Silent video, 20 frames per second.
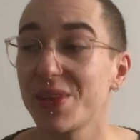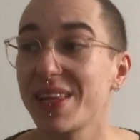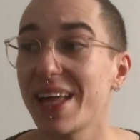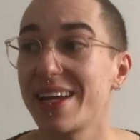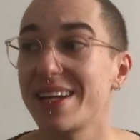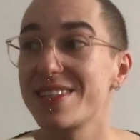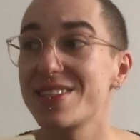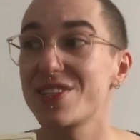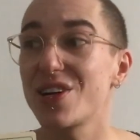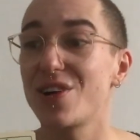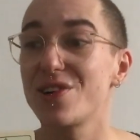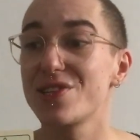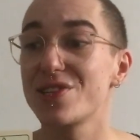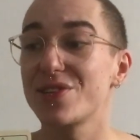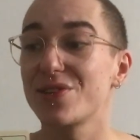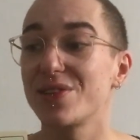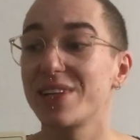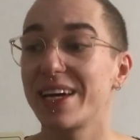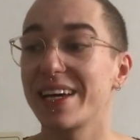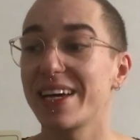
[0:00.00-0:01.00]
Then it's
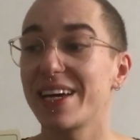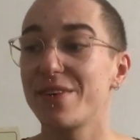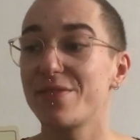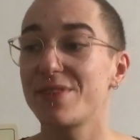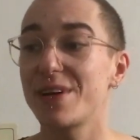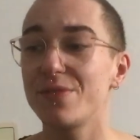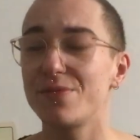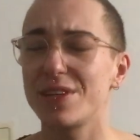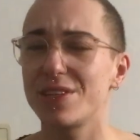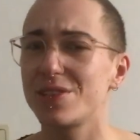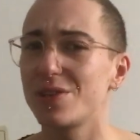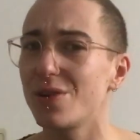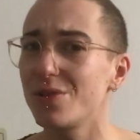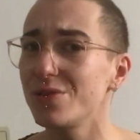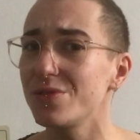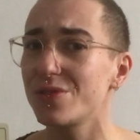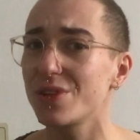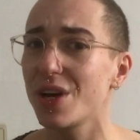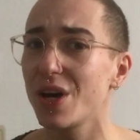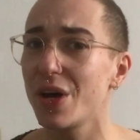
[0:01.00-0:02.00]
also like if I don't